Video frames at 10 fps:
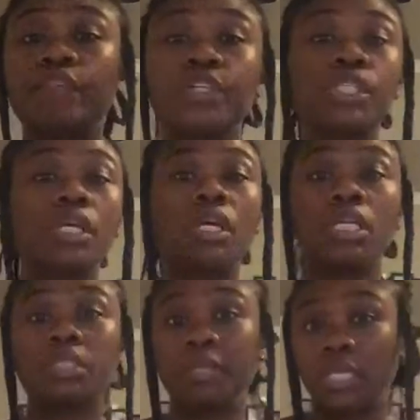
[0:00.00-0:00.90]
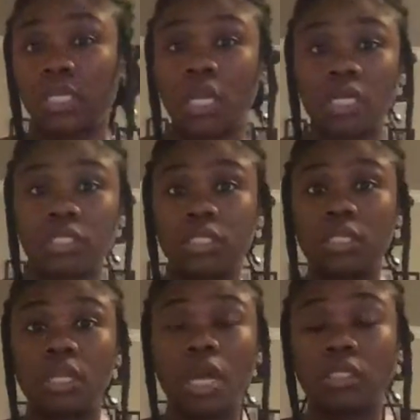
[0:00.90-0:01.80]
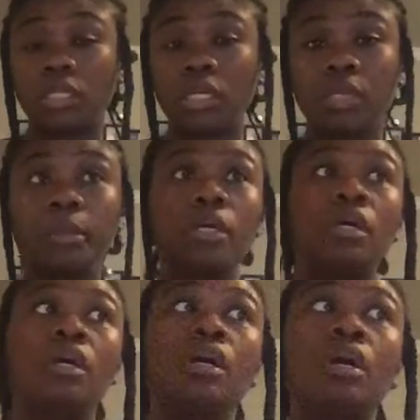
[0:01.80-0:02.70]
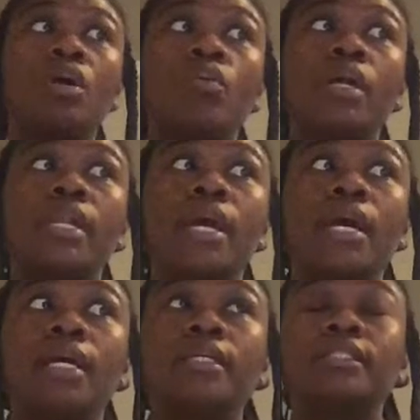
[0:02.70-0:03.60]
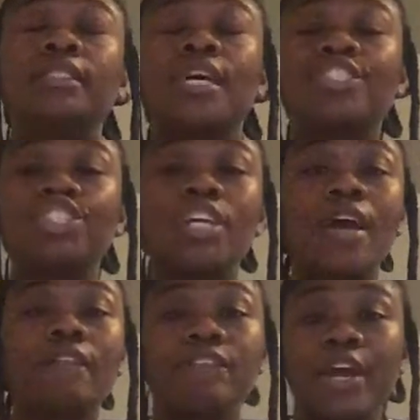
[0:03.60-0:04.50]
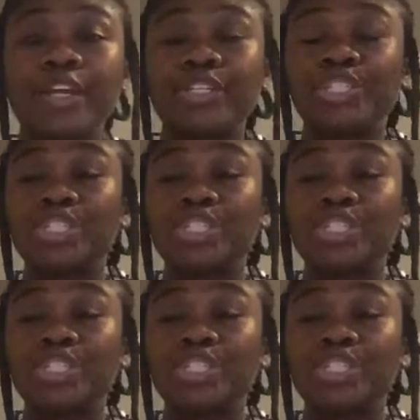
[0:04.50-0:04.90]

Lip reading: First, her husband get locked up or whatnot. Now she got fired.